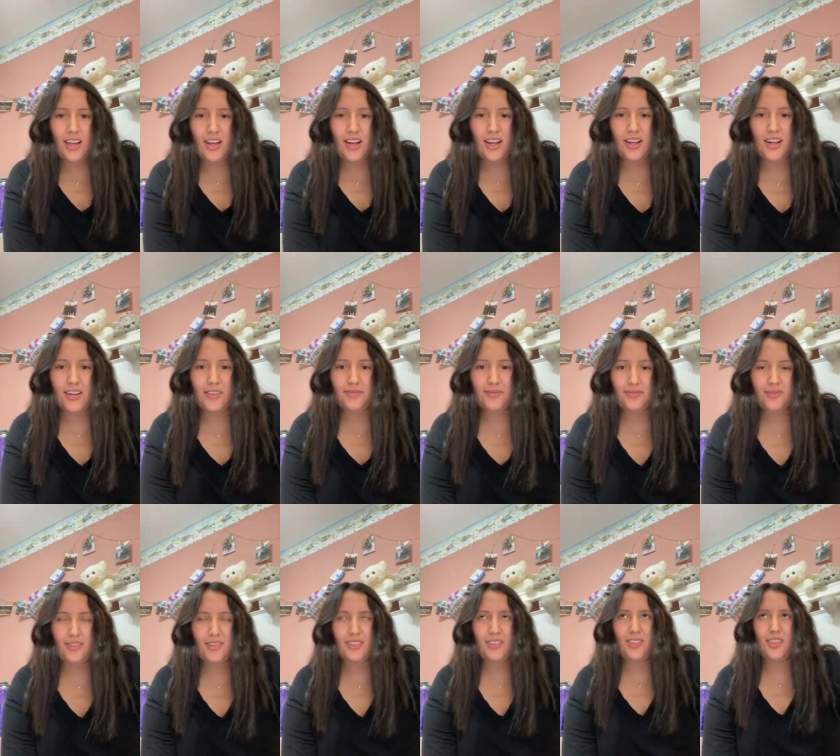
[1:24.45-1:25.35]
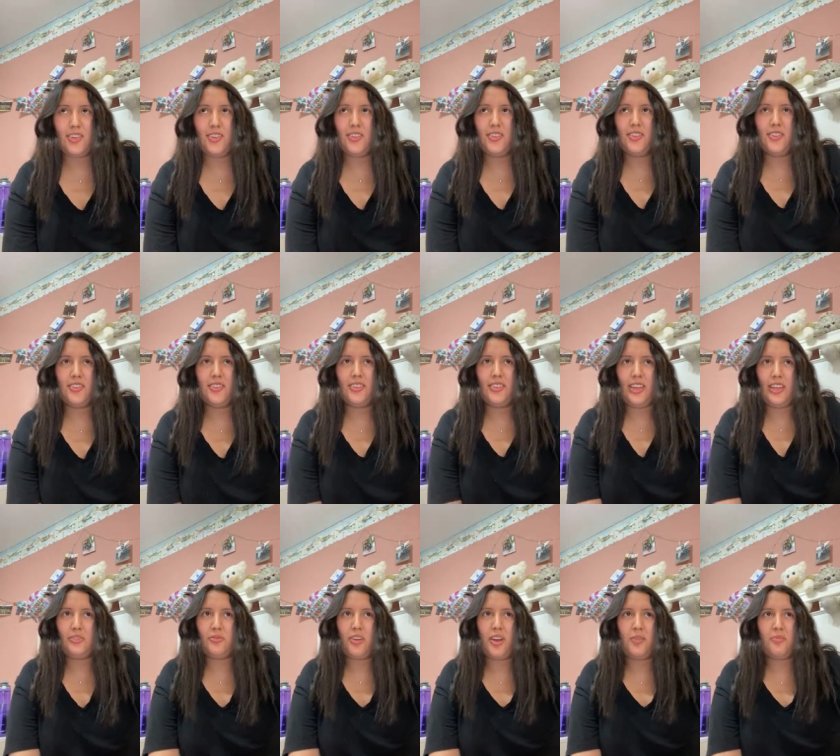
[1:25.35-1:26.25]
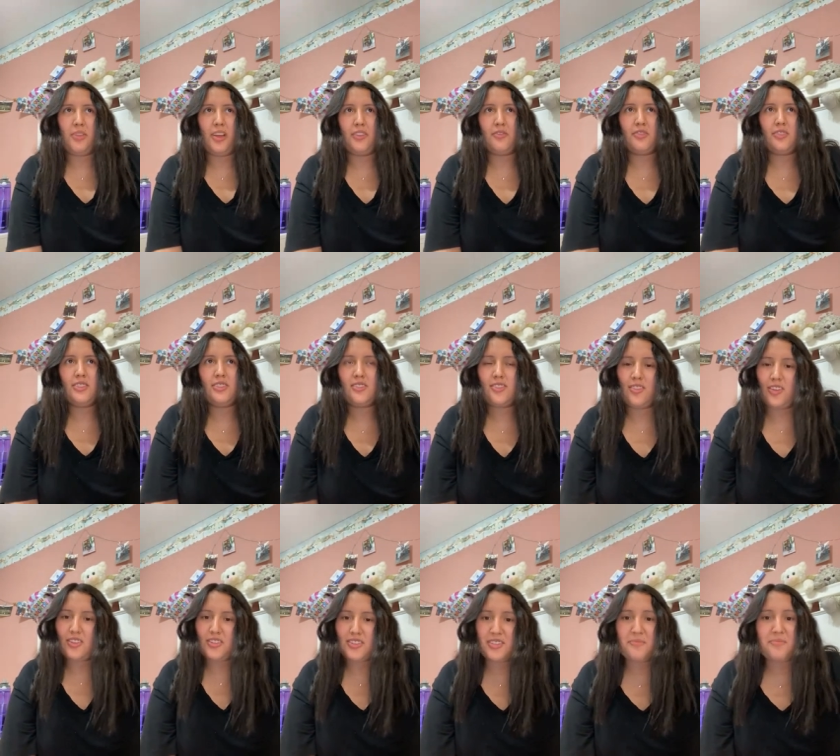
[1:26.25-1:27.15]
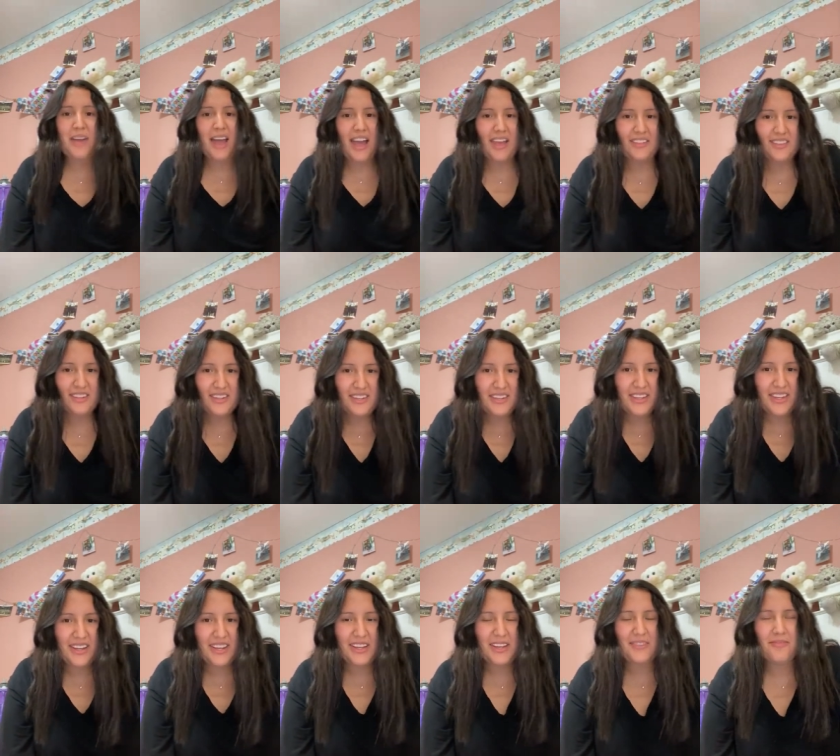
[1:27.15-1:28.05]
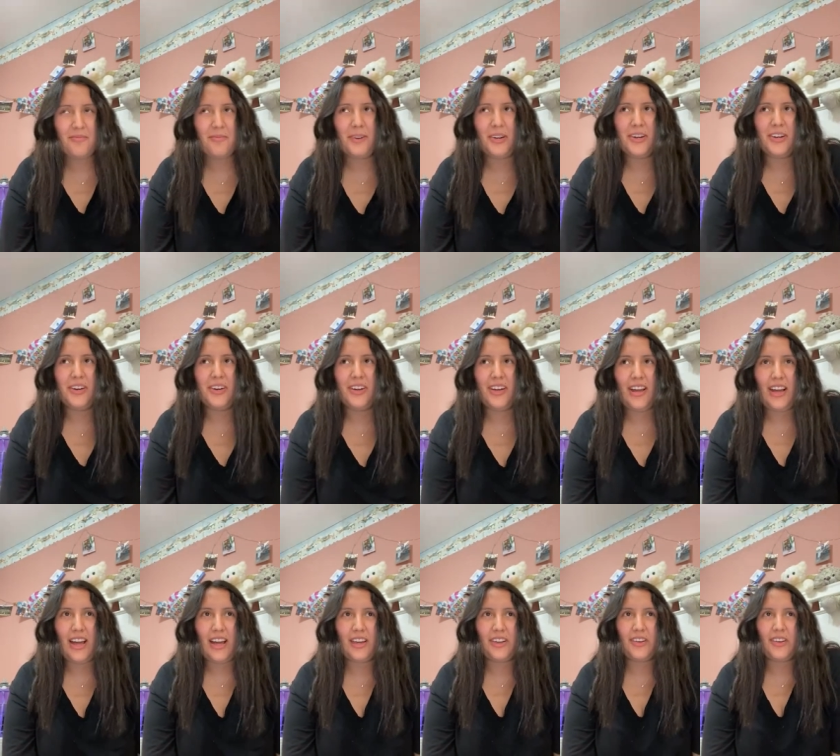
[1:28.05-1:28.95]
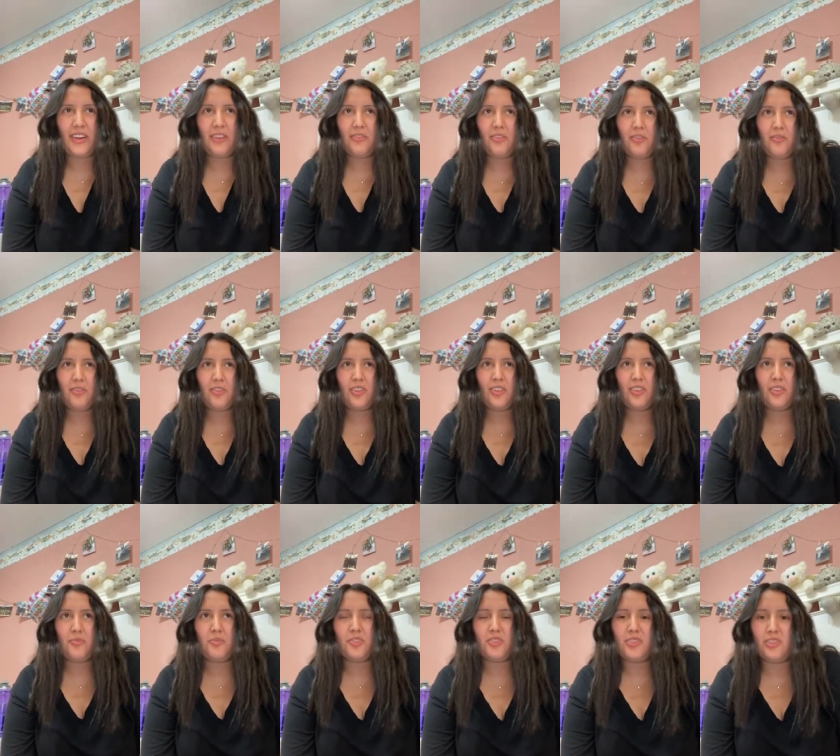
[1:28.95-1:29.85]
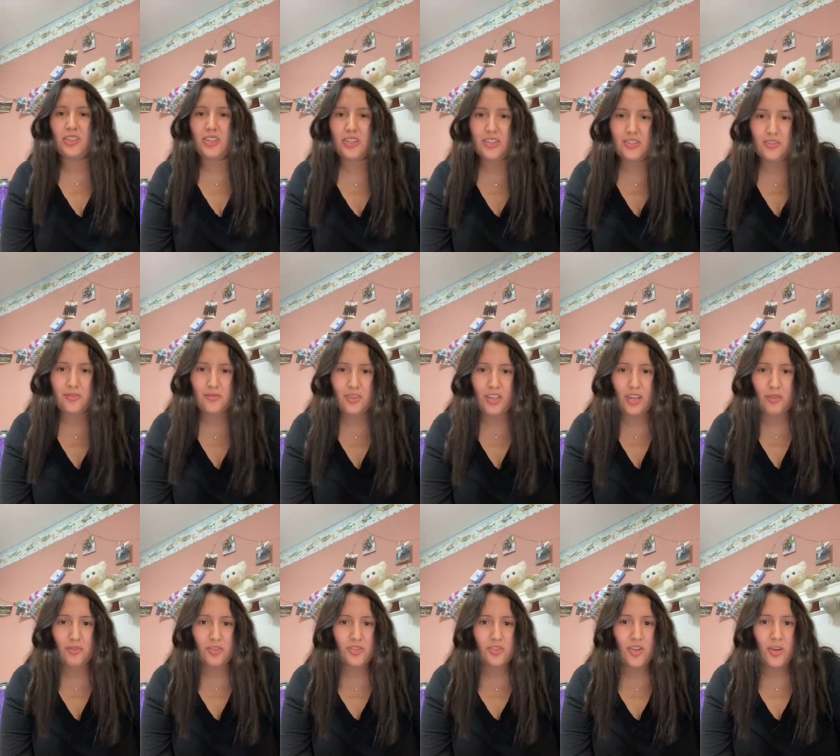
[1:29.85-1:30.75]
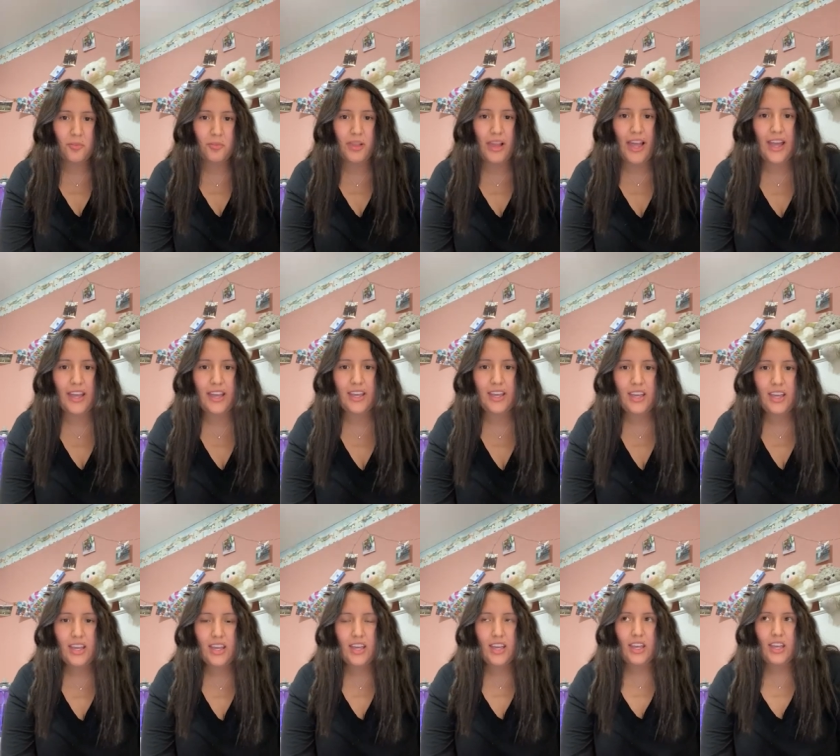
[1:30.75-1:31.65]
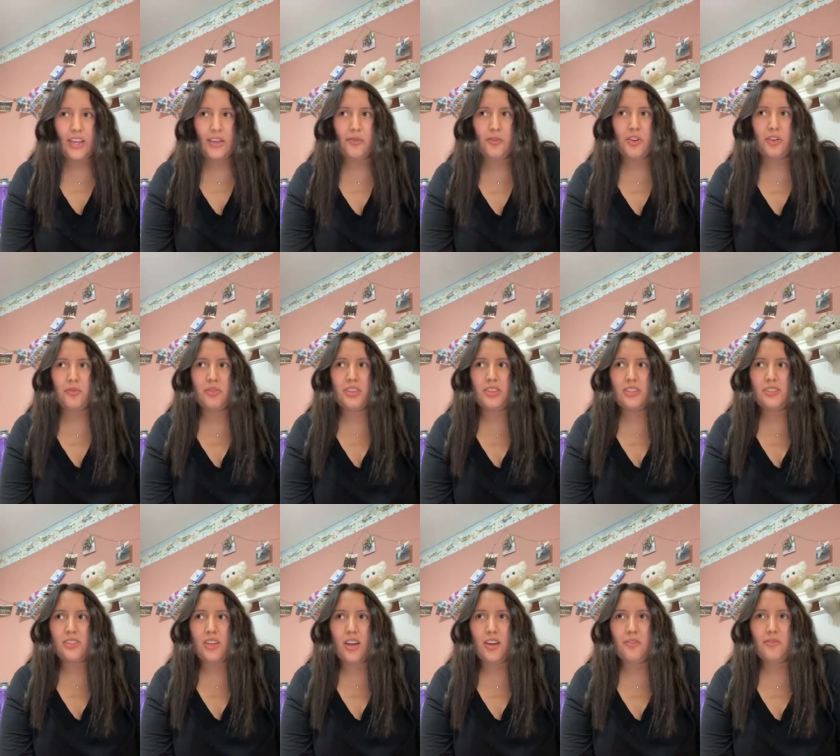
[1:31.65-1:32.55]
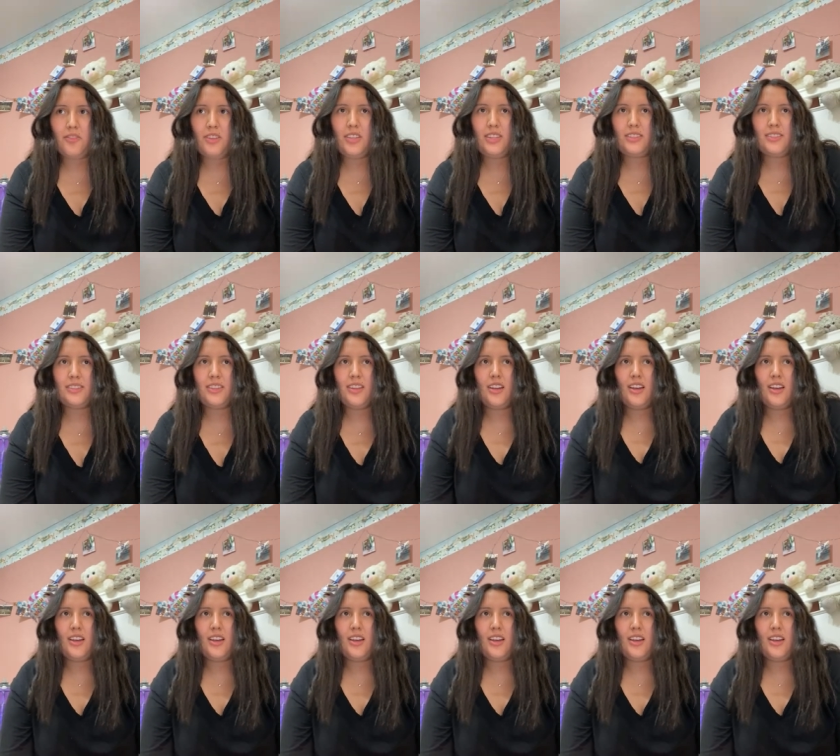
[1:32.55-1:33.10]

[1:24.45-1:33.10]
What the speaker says: So that's why I applied for this scholarship. I didn't get it, but I'm grateful for the opportunity to be able to apply and work with this office.